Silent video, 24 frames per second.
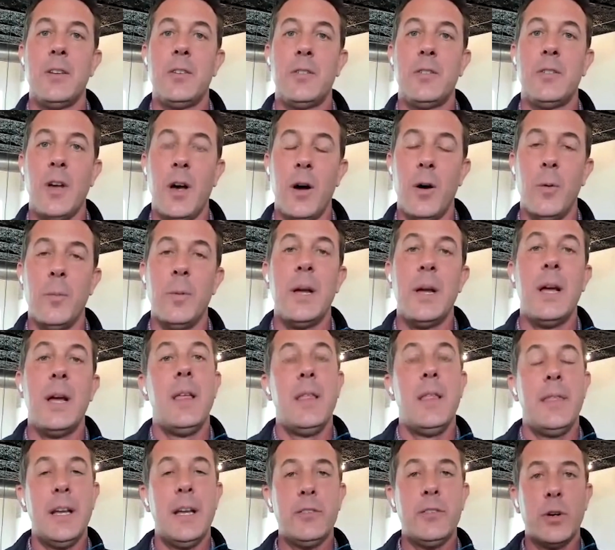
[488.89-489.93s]
So
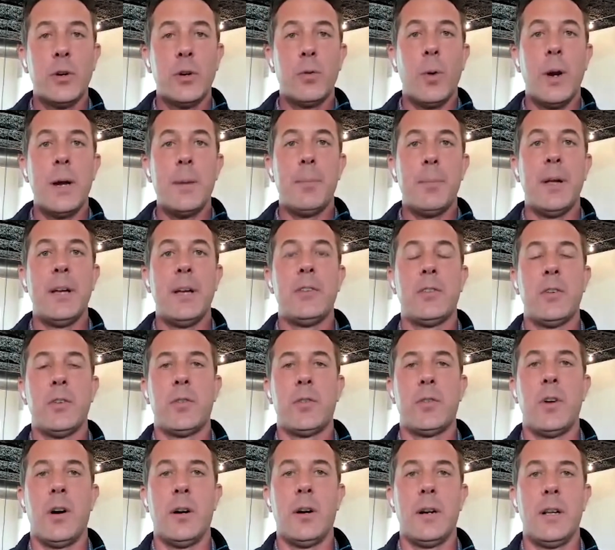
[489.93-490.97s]
that's a great place to
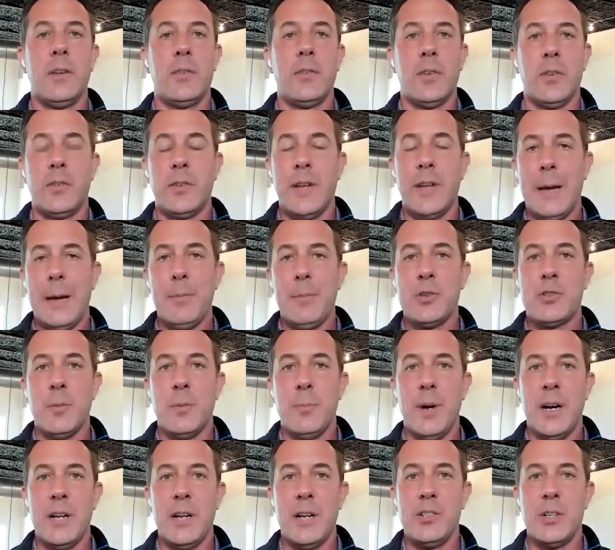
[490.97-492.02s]
start, is establish
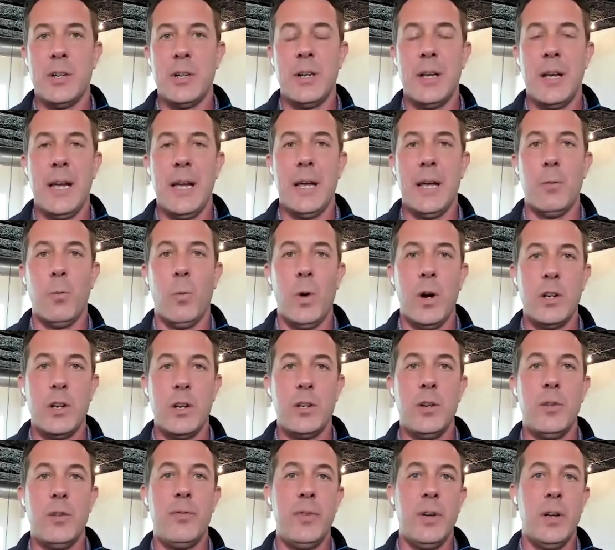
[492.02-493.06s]
a budget and
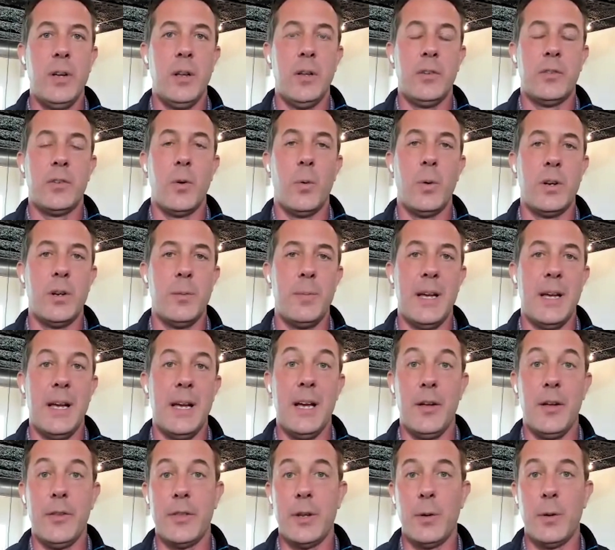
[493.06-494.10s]
what you feel is going to be a
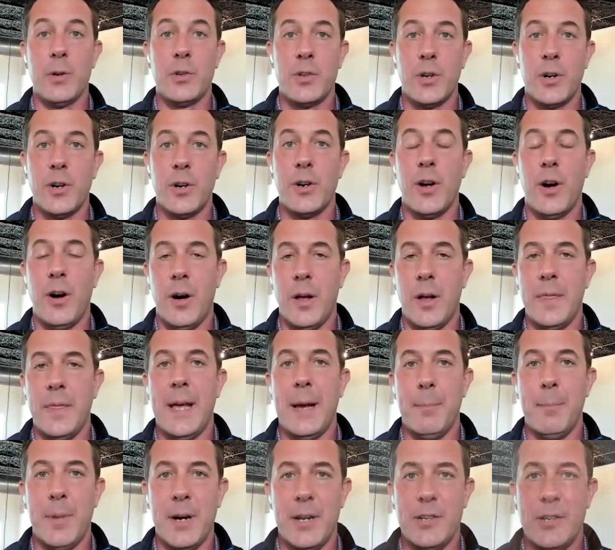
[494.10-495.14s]
healthy return on
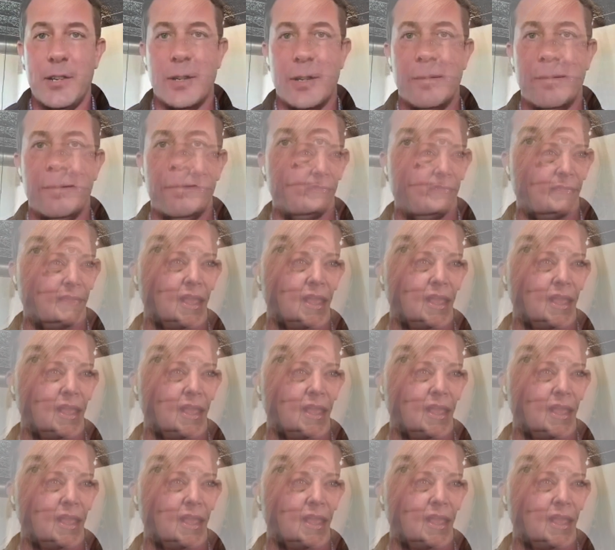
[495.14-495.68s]
that budget.